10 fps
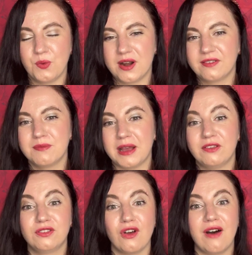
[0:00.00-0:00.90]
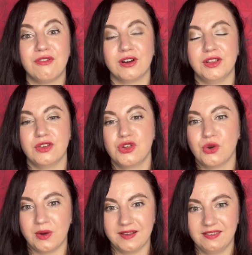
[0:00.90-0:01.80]
What is my sovereign
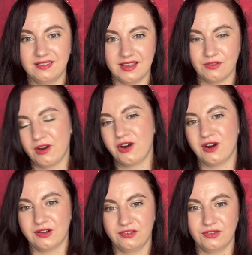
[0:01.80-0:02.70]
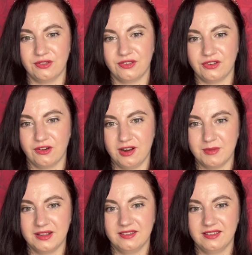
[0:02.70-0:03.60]
choice in regards to this
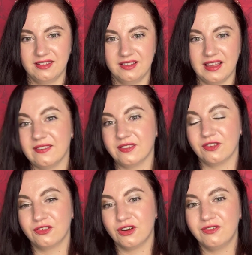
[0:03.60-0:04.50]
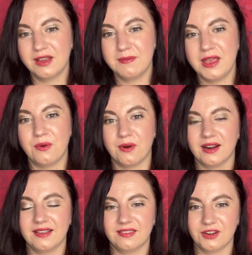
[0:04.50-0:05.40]
agreement? Is this serving me,
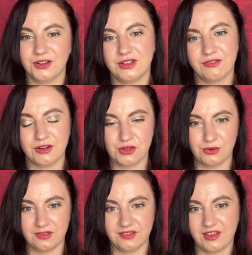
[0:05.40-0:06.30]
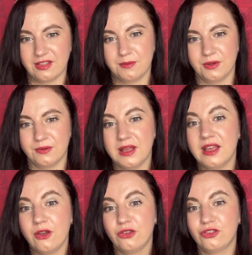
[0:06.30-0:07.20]
or is there a different choice available?
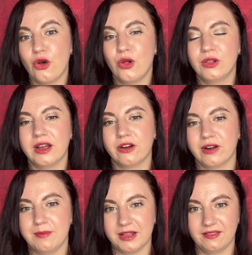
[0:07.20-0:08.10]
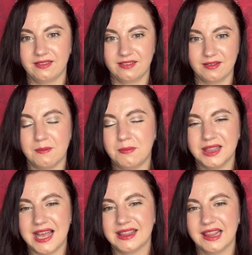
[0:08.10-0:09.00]
Soul agreements,
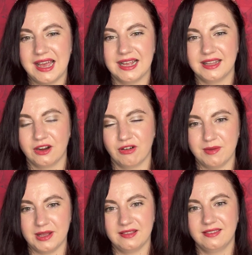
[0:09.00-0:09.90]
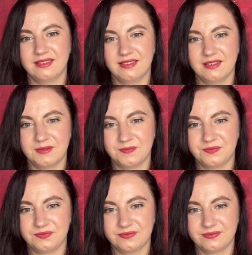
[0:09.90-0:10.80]
bloodline agreements.
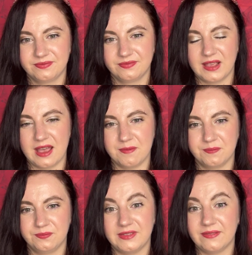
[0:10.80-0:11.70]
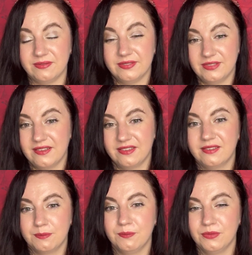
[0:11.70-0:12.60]
Okay, this
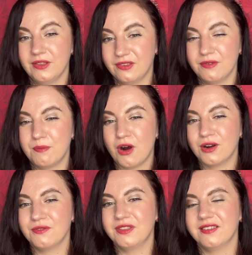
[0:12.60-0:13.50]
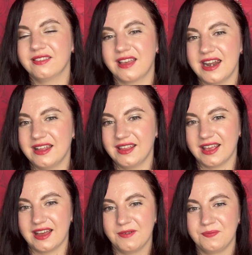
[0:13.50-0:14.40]
is part of this kind of
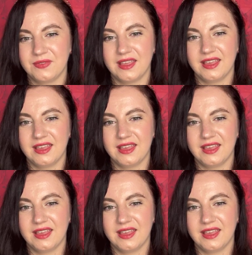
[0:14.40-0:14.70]
like a